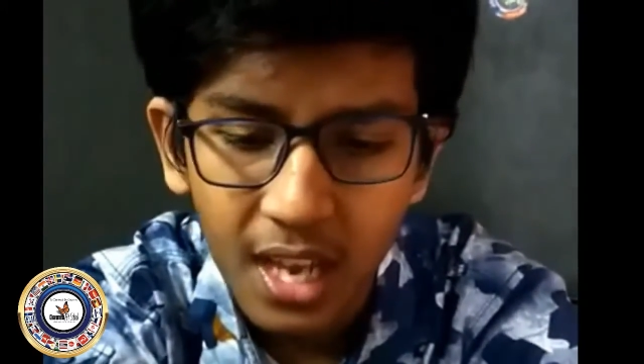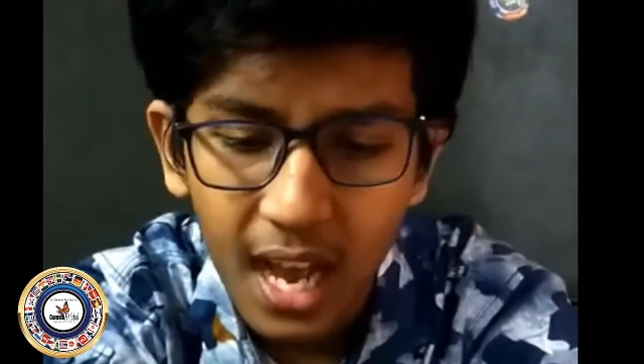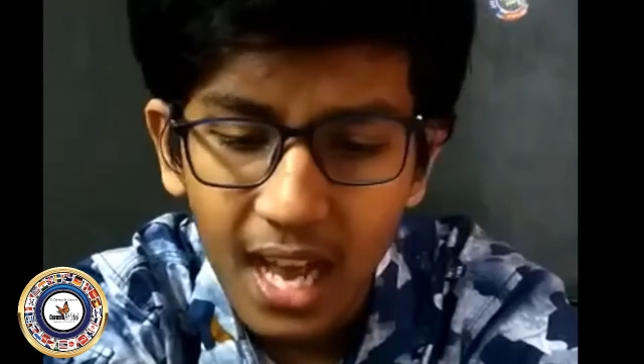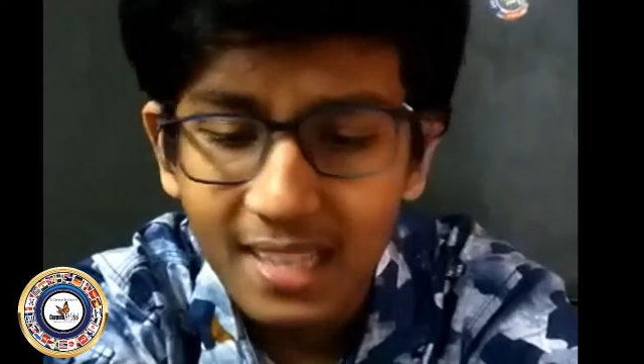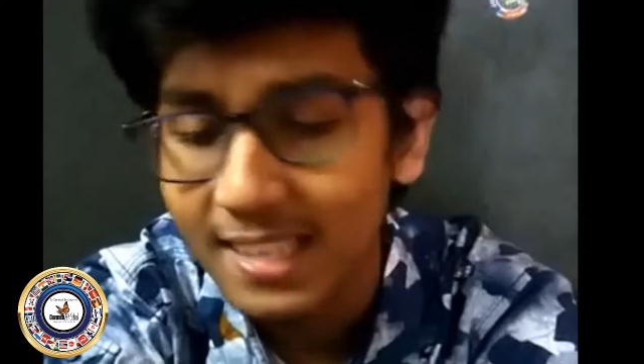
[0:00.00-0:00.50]

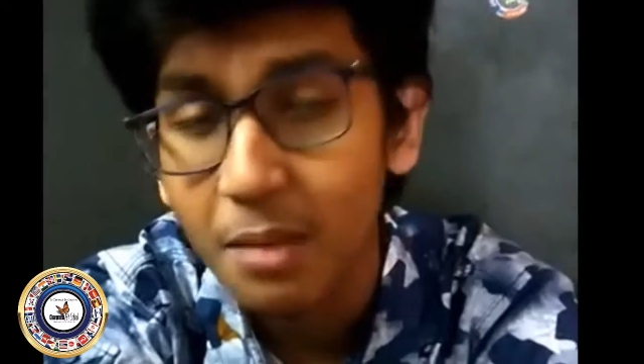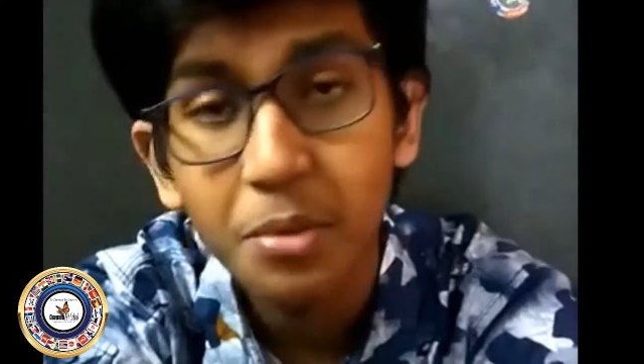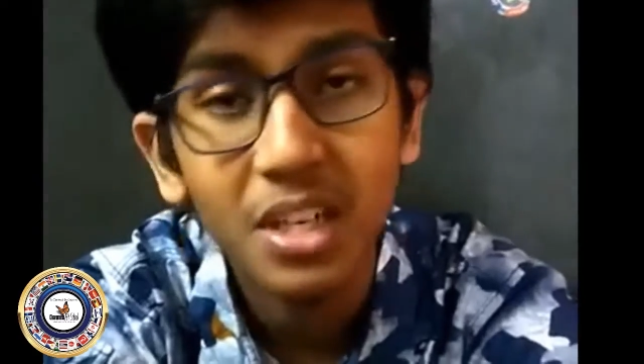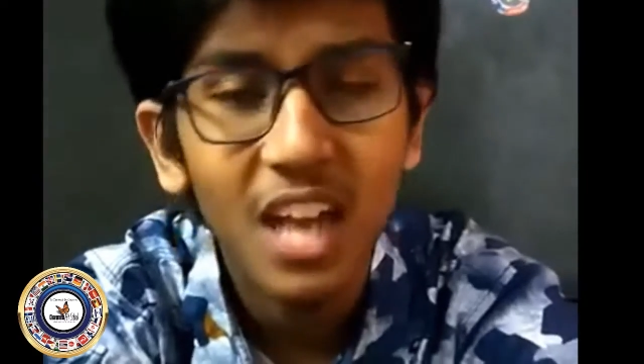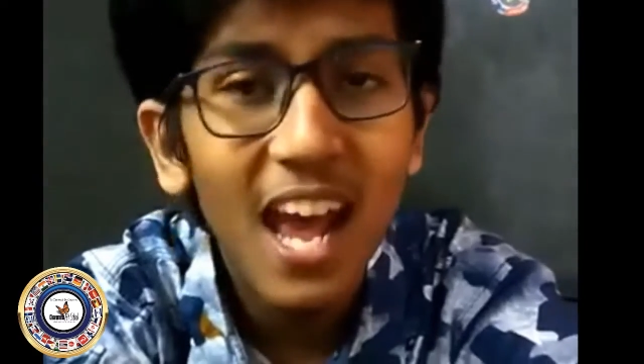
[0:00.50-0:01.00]
"Has there
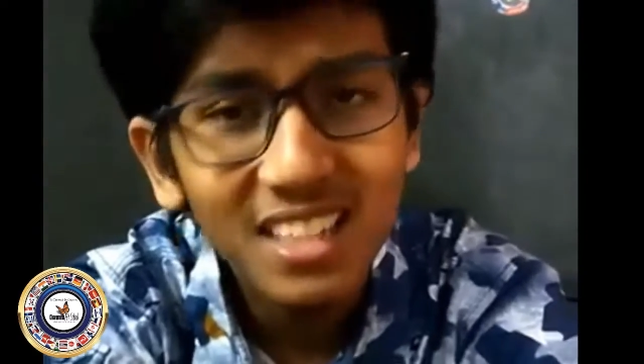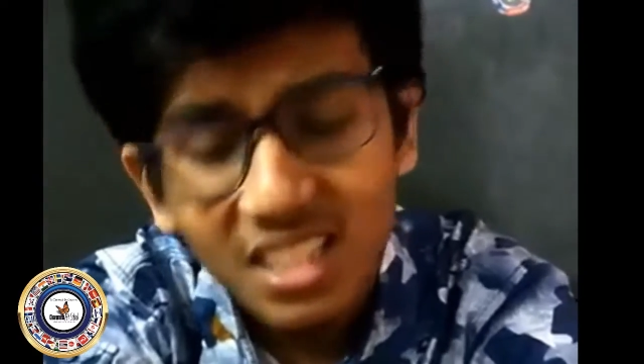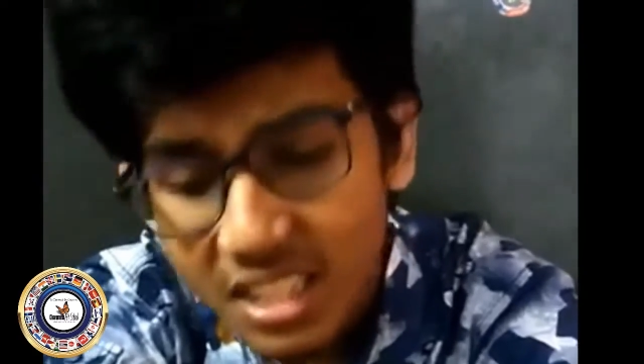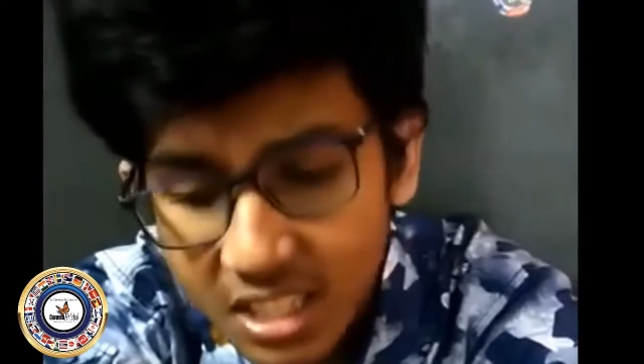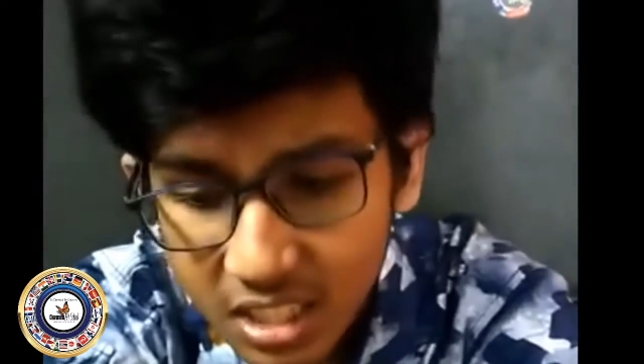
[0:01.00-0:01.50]
been an
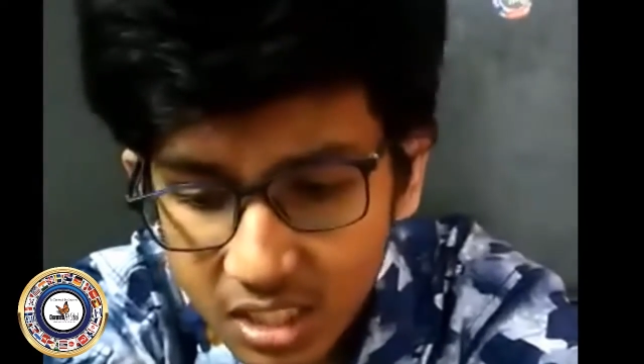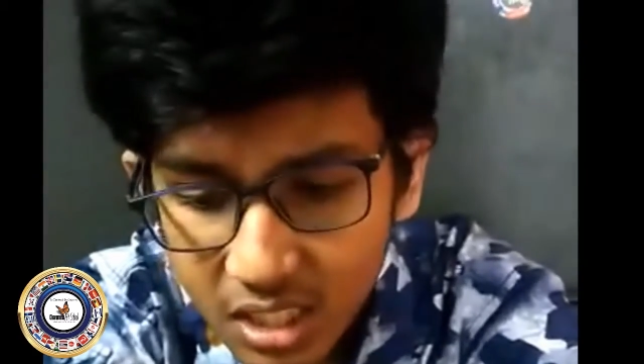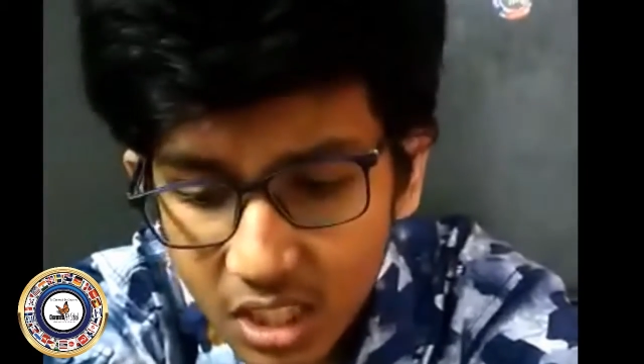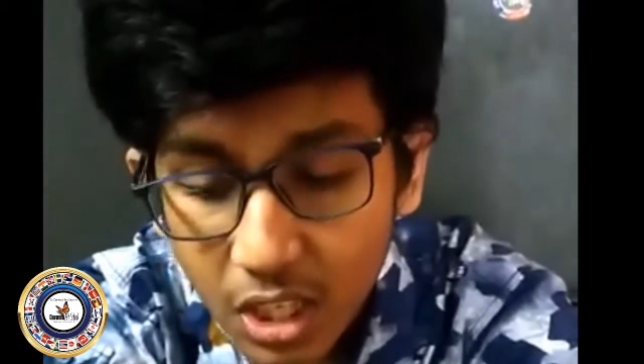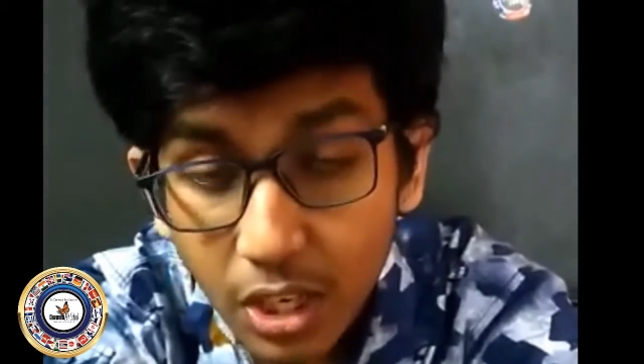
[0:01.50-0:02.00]
accident?
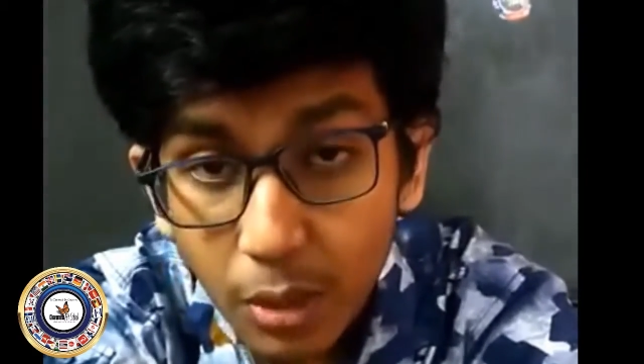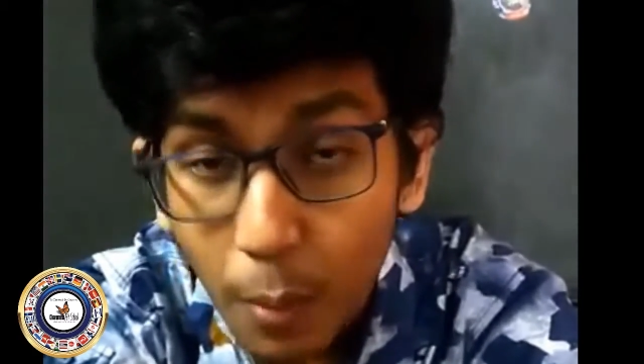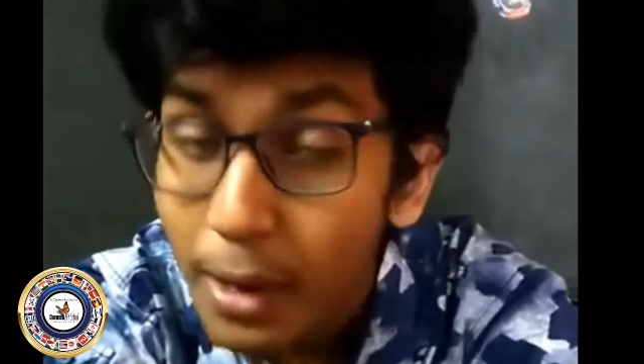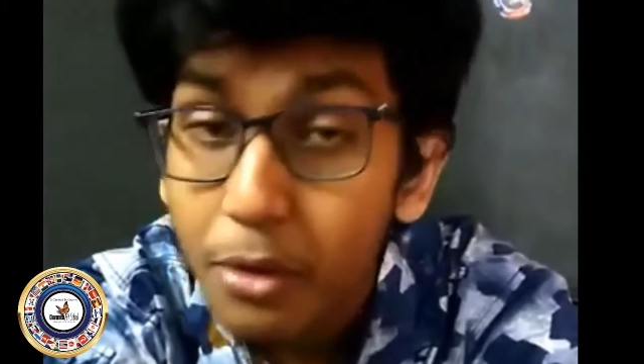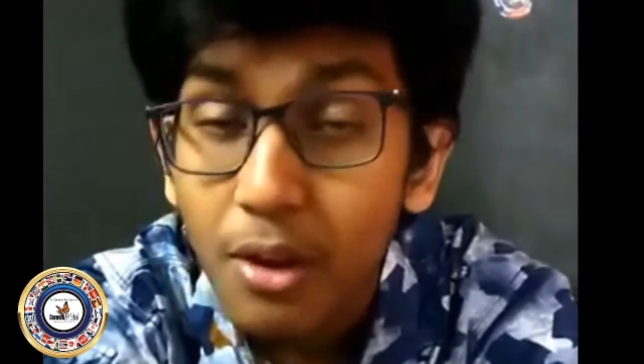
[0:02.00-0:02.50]

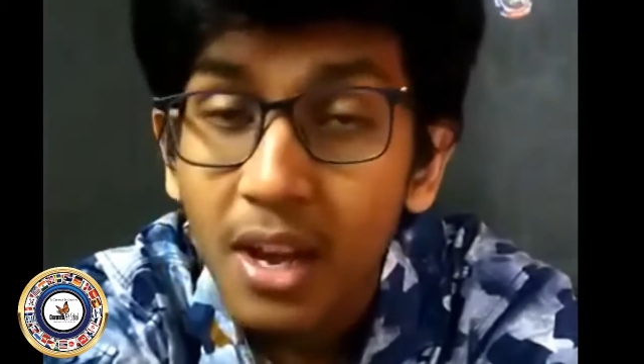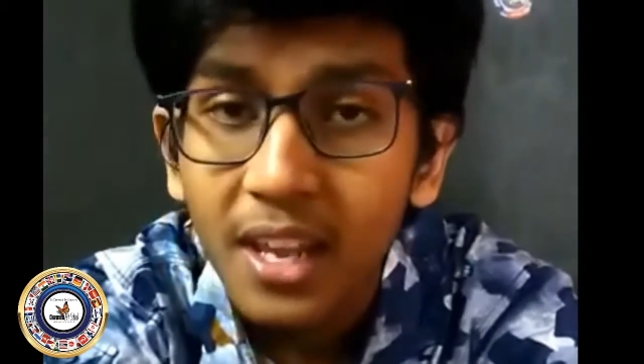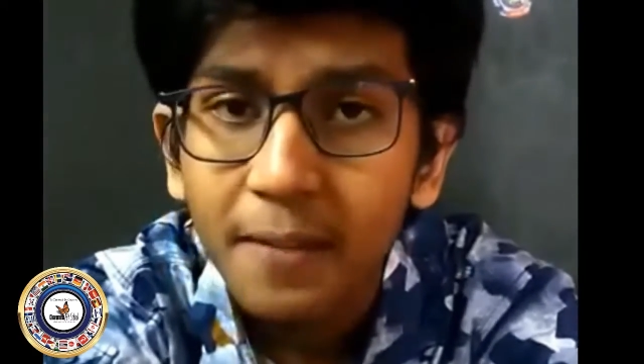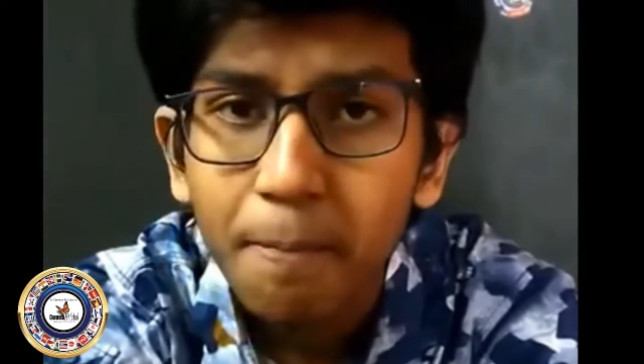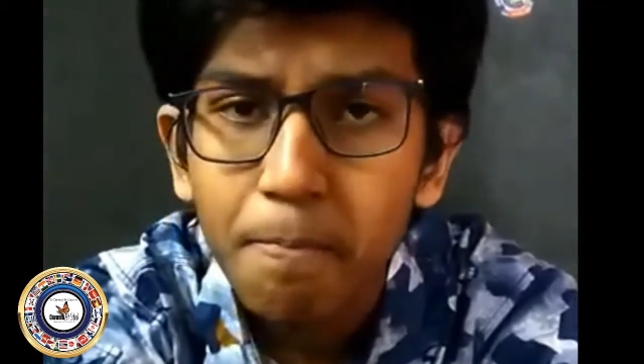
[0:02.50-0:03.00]
Why are you
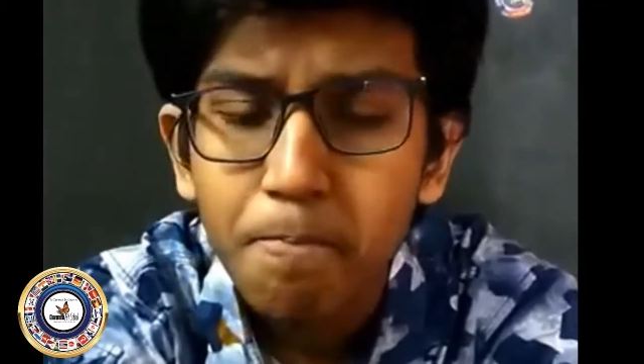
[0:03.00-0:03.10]
running?"